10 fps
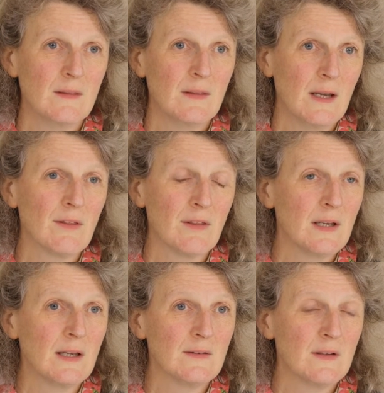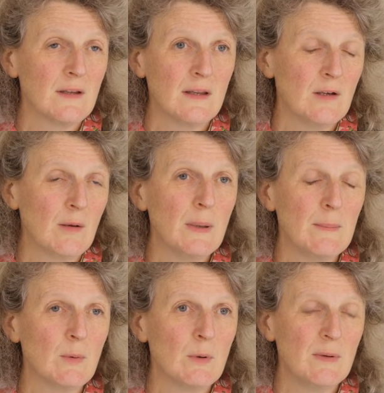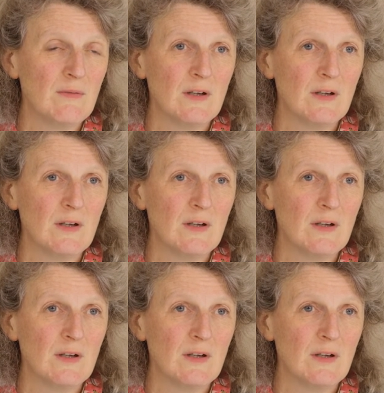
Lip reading: the other thing is that, you know, people will be